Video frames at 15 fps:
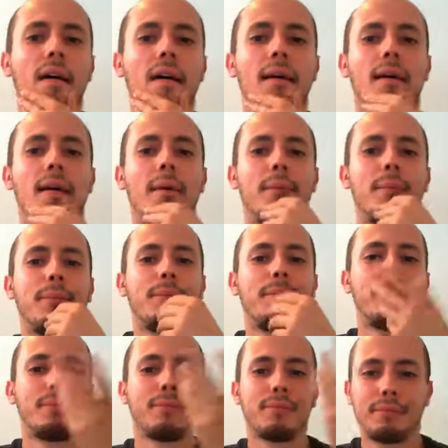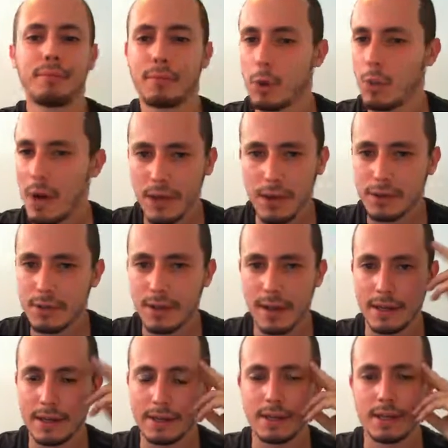Queen goes to
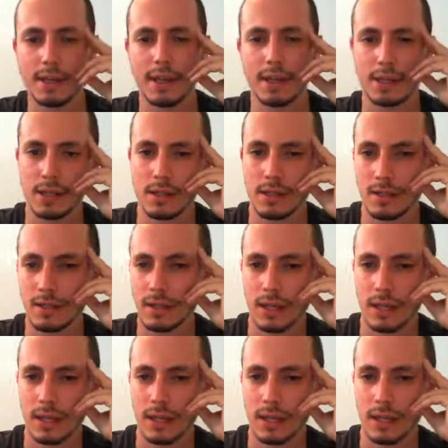h6,